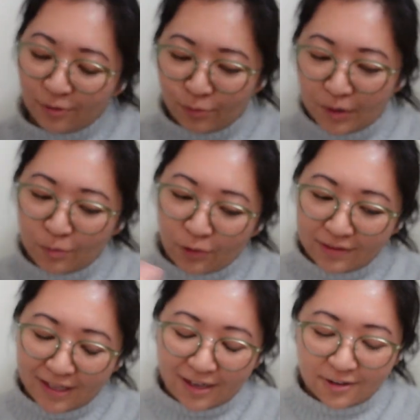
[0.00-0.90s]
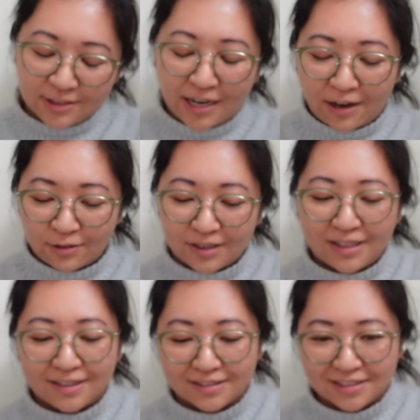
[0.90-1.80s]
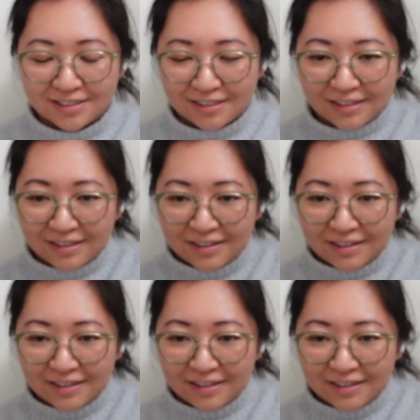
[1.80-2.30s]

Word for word: one more layer down is